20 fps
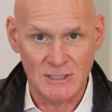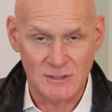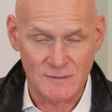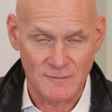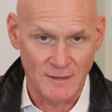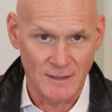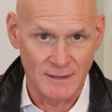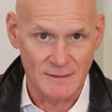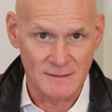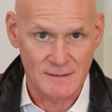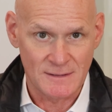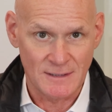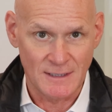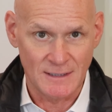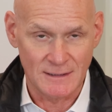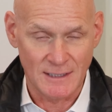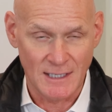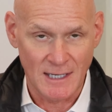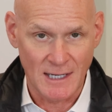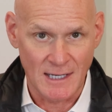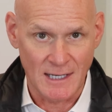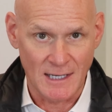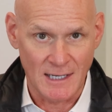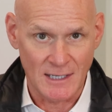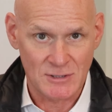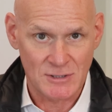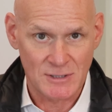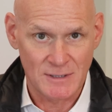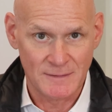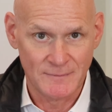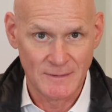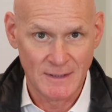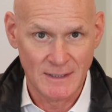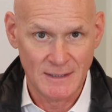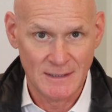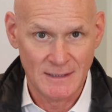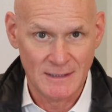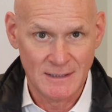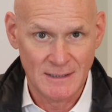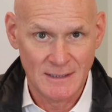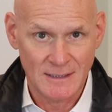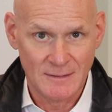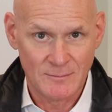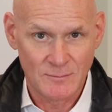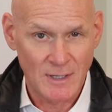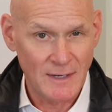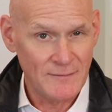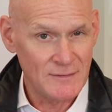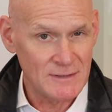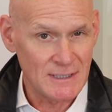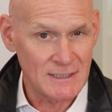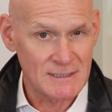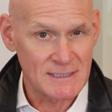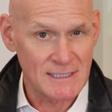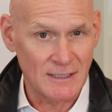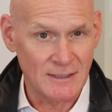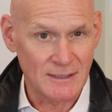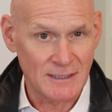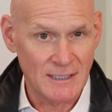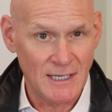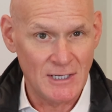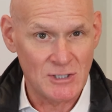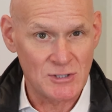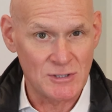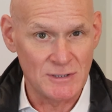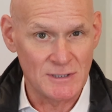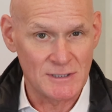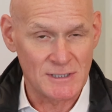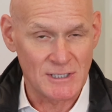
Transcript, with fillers: hedge funds, and cash. Private debt's allocation